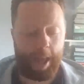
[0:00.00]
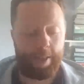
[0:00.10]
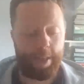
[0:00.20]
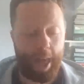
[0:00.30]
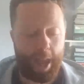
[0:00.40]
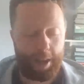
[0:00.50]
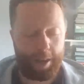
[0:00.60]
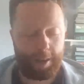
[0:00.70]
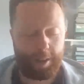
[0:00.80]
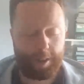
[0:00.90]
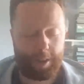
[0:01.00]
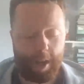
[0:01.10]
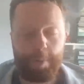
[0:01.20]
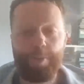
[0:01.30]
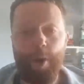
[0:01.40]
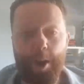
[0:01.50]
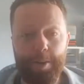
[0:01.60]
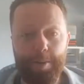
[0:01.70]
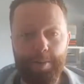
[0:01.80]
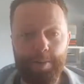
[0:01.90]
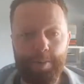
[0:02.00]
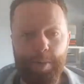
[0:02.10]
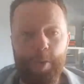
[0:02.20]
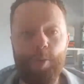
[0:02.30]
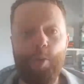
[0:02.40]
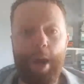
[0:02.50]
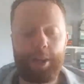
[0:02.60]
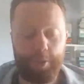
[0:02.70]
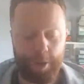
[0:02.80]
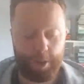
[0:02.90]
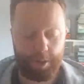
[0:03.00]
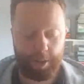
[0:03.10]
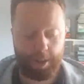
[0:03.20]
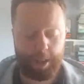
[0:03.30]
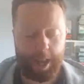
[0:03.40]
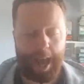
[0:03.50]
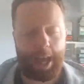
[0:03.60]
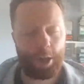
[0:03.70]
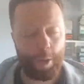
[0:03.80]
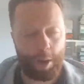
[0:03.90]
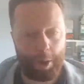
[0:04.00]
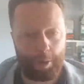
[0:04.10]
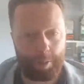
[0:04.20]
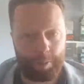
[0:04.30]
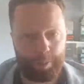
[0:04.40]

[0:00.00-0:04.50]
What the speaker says: And then up front, Rashford and Aguero.